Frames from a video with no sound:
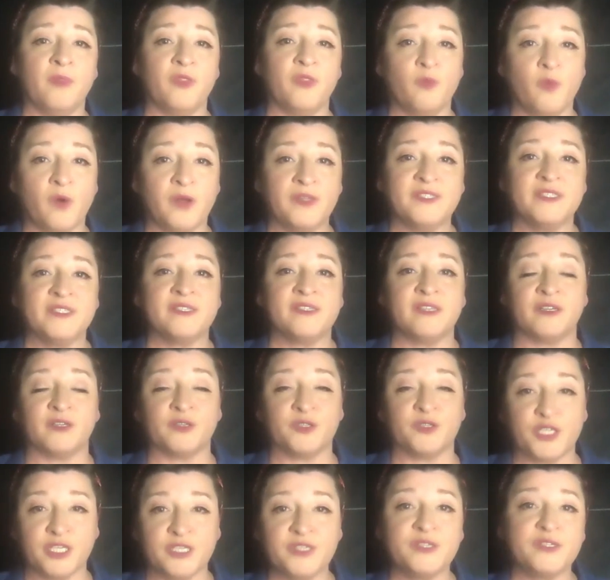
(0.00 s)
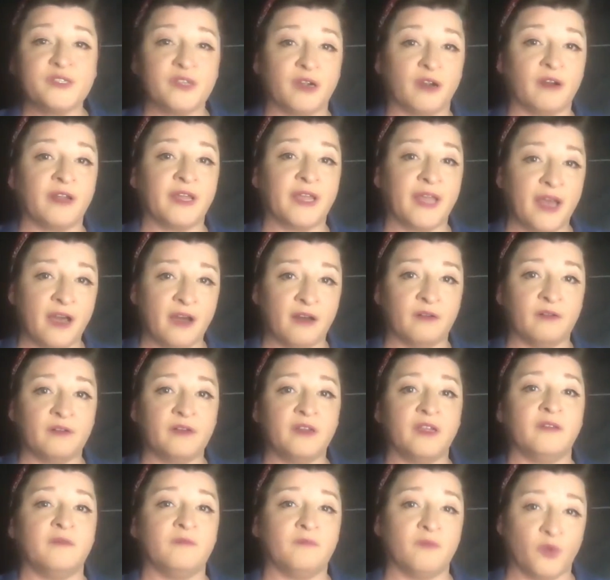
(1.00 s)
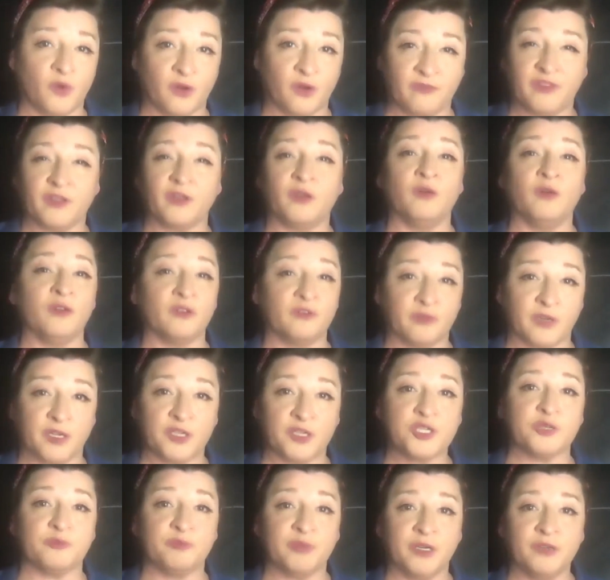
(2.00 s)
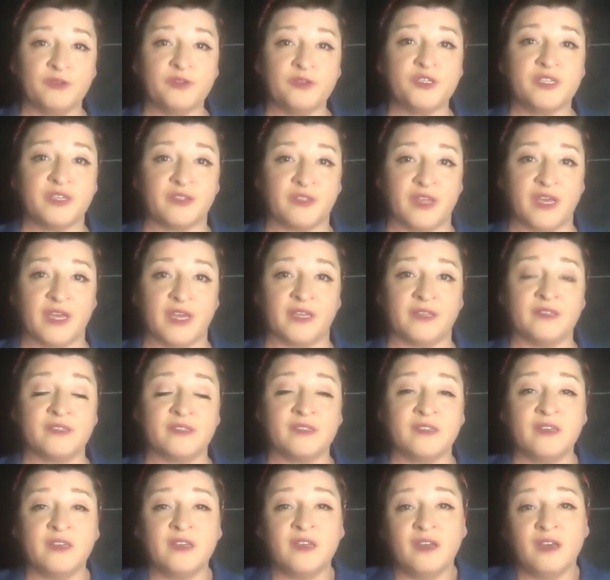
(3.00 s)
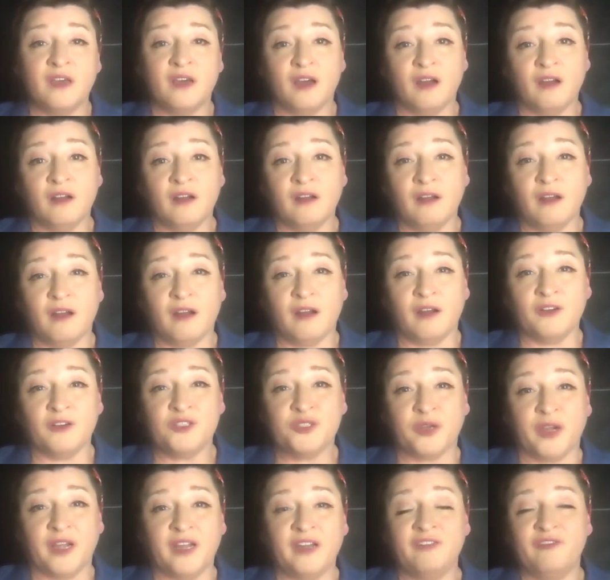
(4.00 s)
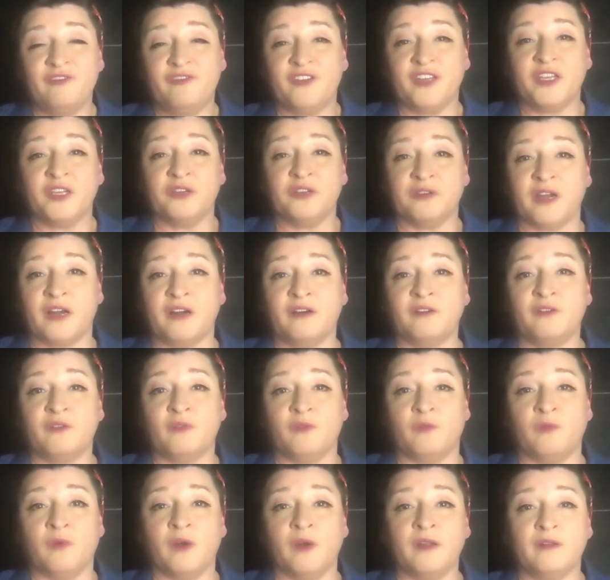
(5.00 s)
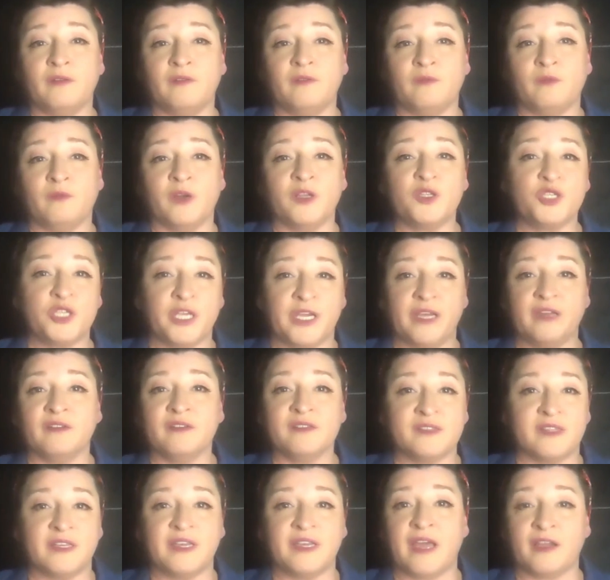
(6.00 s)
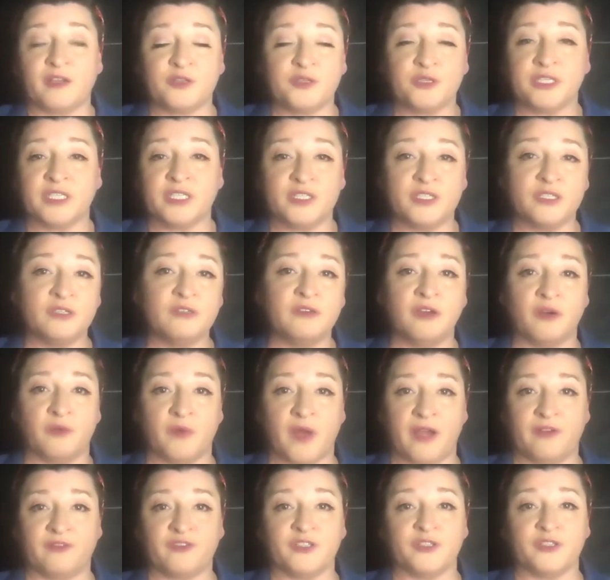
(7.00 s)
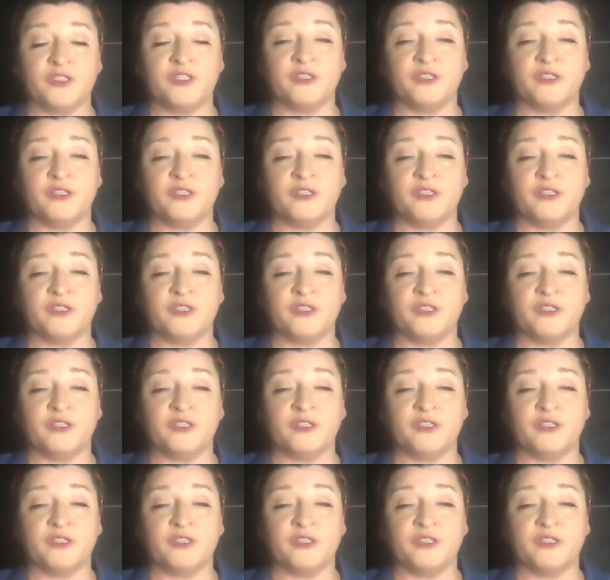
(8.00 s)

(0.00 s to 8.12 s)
The ones that are just starting out in more of the gold rush approach to things are trying to figure out what channels they actually do go after.